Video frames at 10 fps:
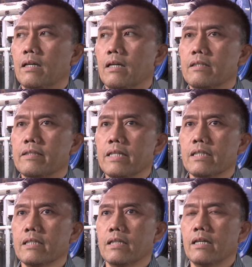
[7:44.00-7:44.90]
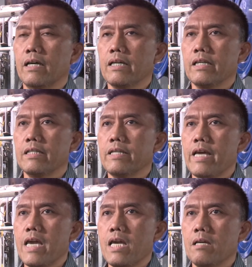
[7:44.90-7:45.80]
I think I can
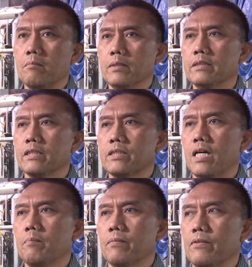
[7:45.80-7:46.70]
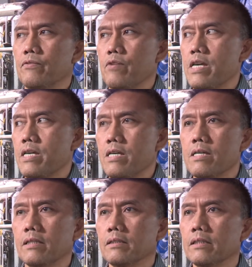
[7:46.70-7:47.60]
name the top 3.
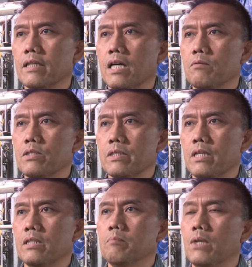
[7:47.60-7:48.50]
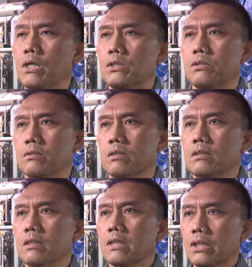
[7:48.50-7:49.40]
I would say the most
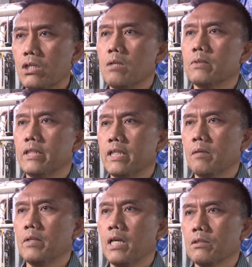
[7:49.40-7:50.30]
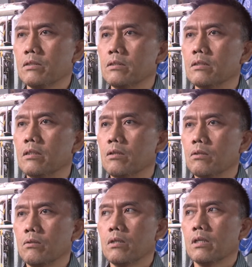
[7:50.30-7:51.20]
common denominator
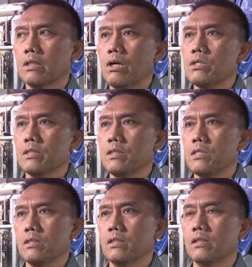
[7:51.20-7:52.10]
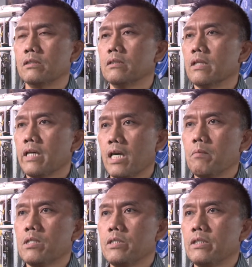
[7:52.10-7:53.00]
causing these
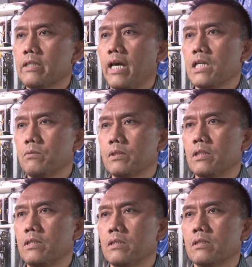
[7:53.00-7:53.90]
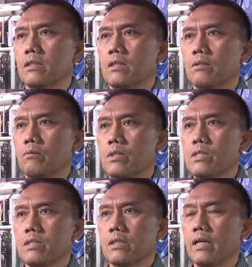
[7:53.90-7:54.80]
MRG casualties,
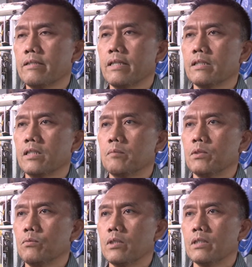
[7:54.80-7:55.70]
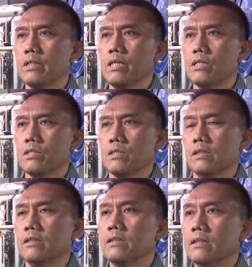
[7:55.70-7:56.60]
which I think the number 1 is
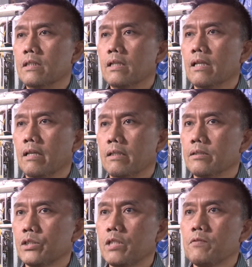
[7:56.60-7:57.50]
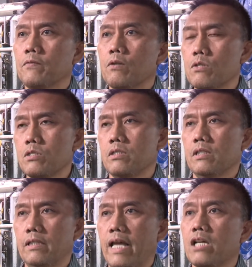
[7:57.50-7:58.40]
ship's force
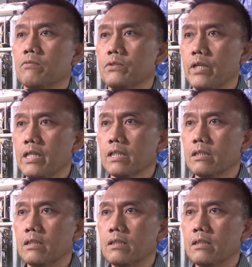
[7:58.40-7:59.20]
lack of training,